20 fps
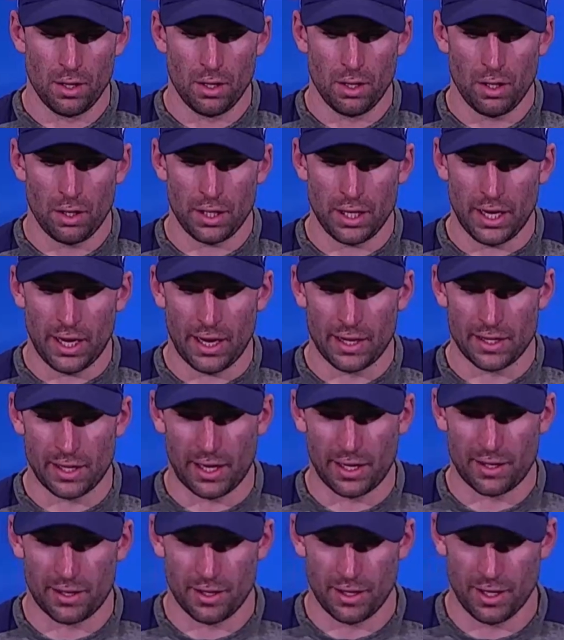
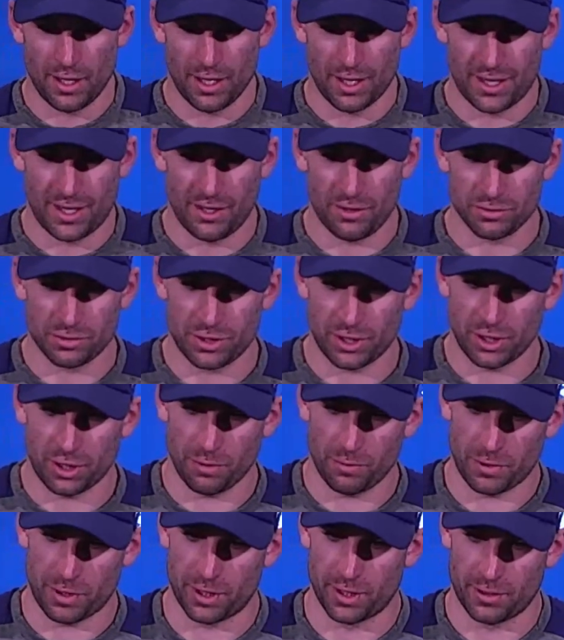Yeah, I don't talk
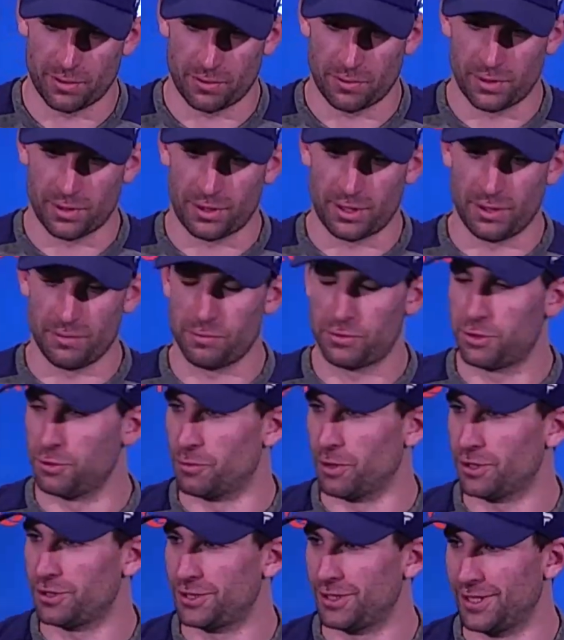about it with him too
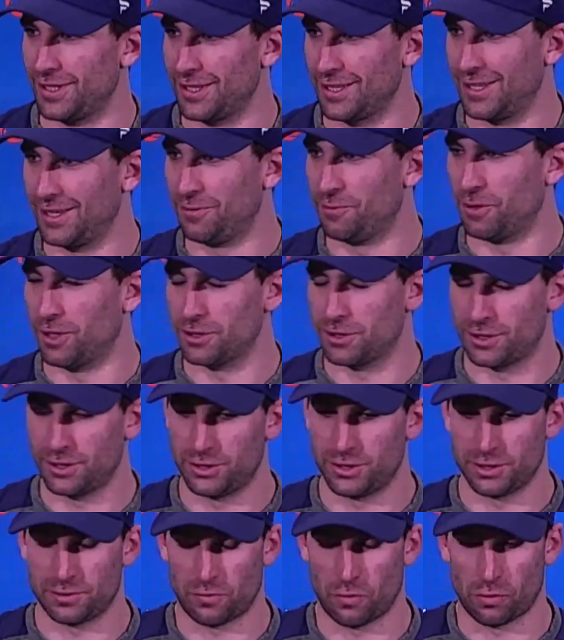much. I think he wants to
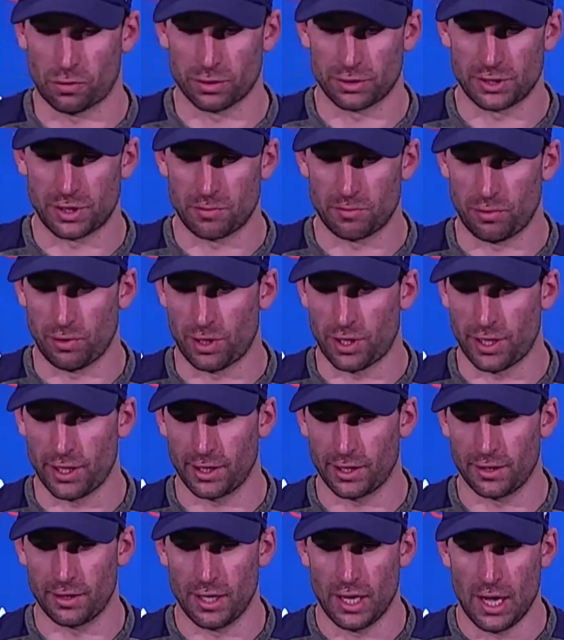just focus on
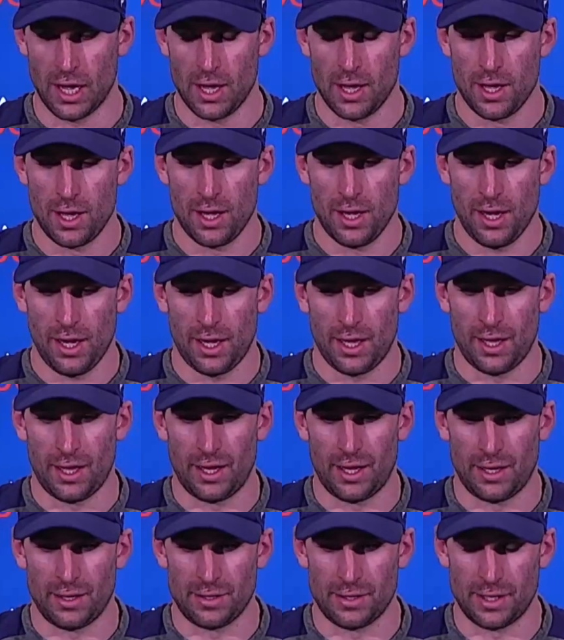playing,
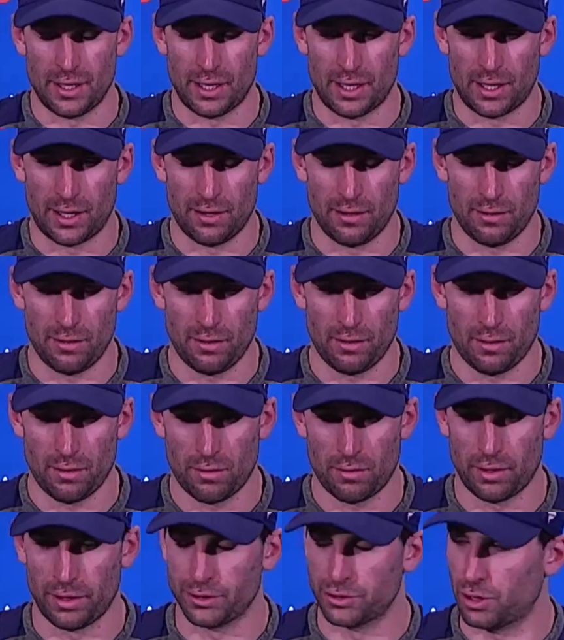and
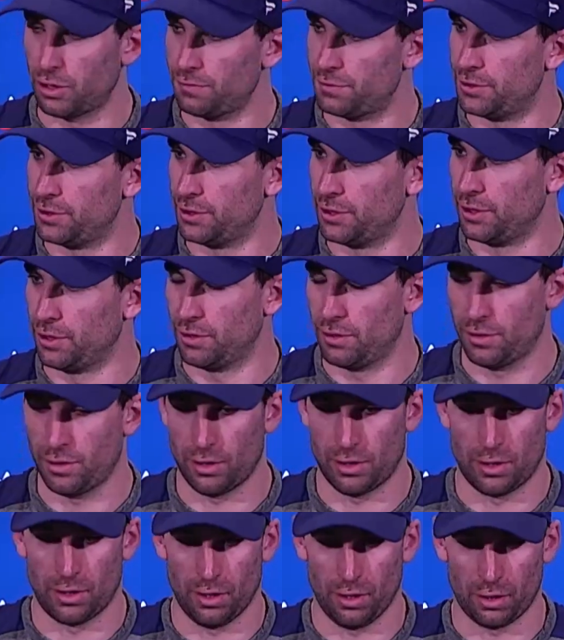things obviously
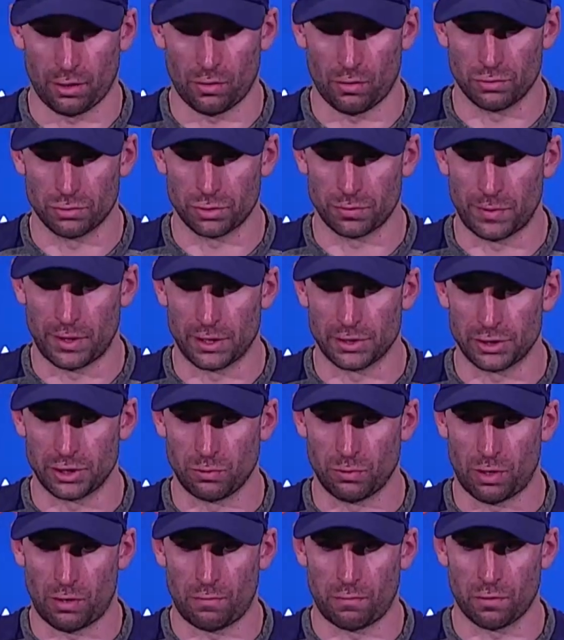are going tremendously
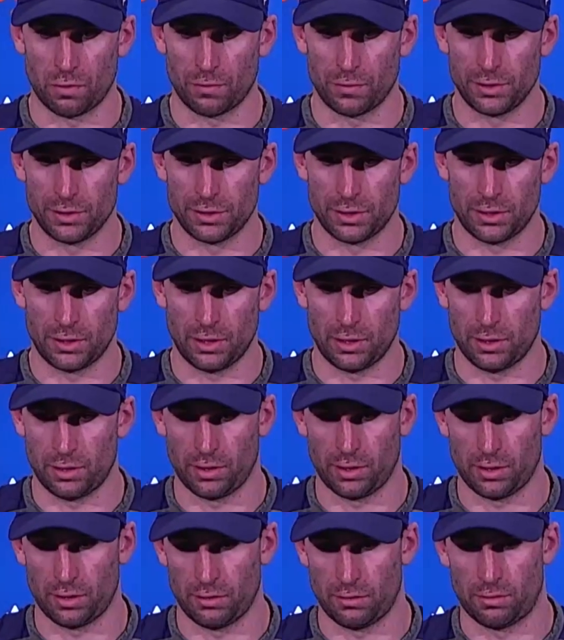well for him. He's
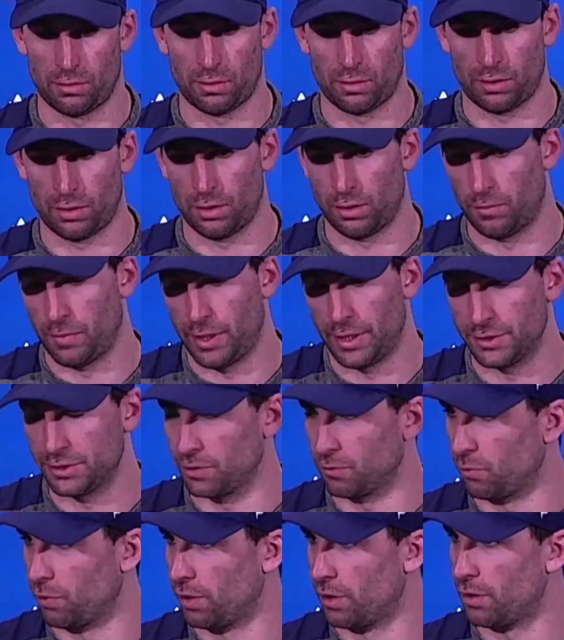in an
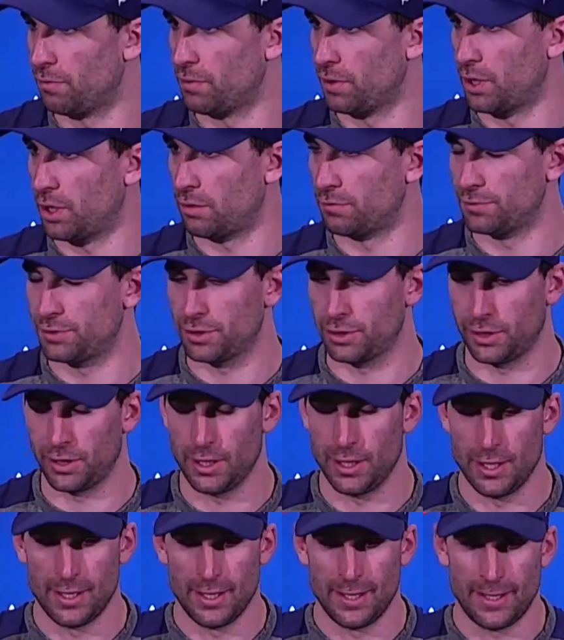amazing rhythm, and obviously
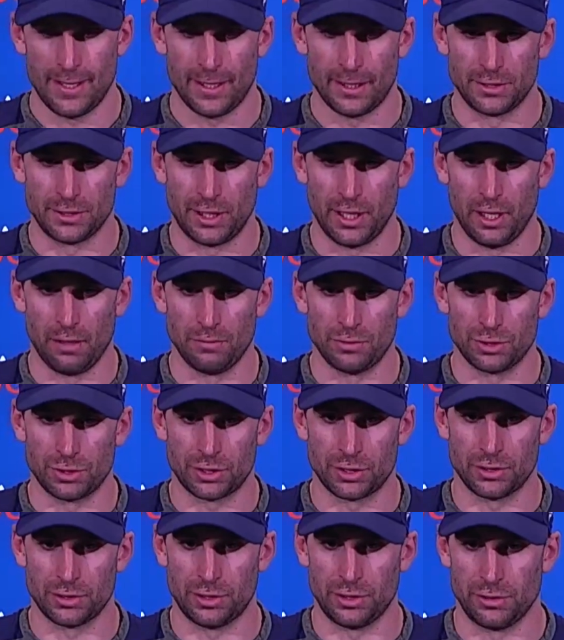his game just
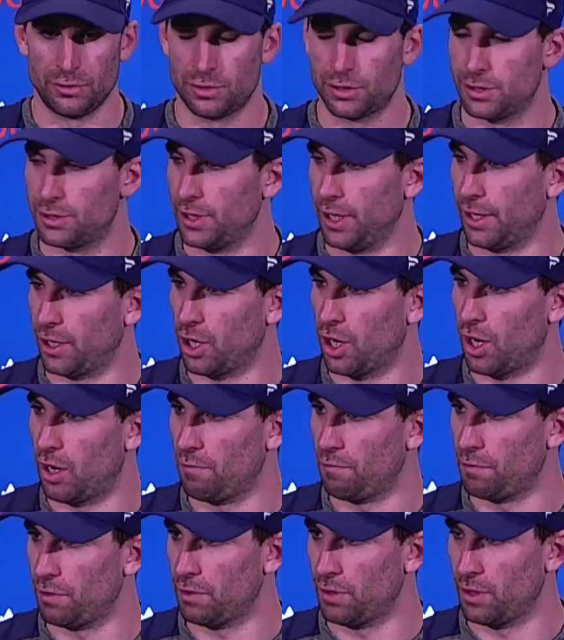continues to take
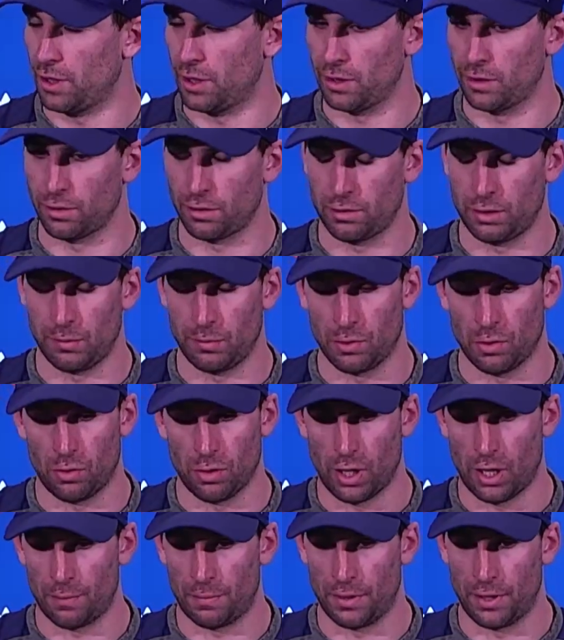off and keep going
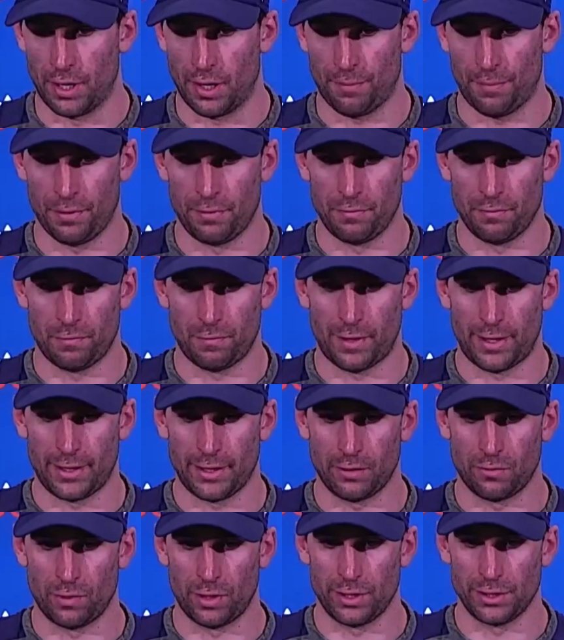up and up and
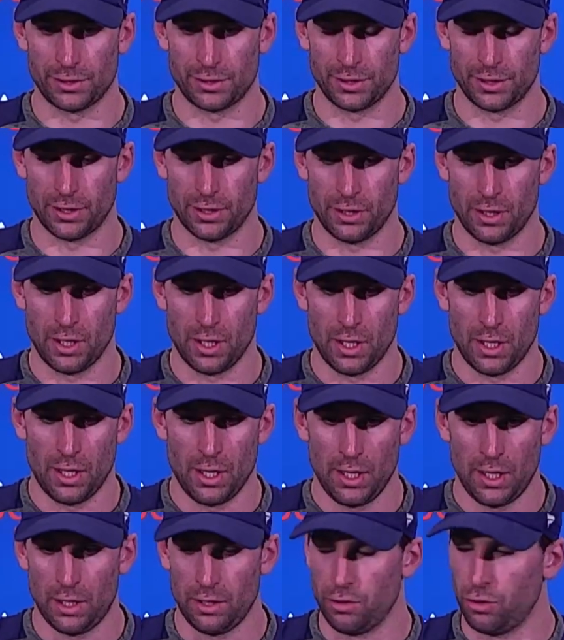finding ways to
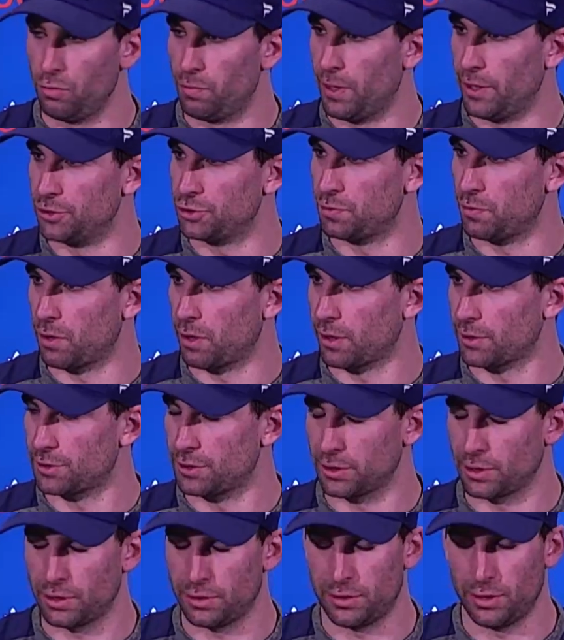hit new benchmarks
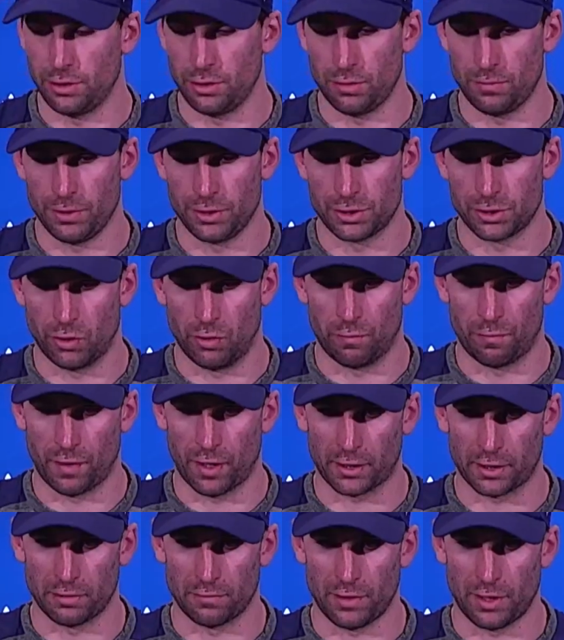and continue to be so
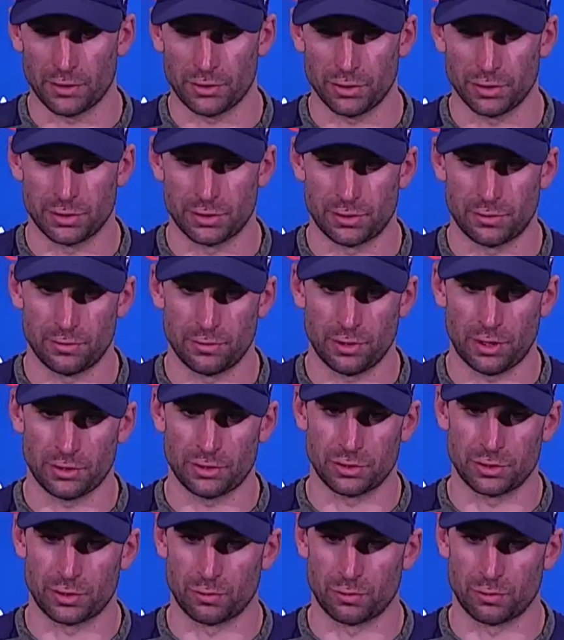effective, not just the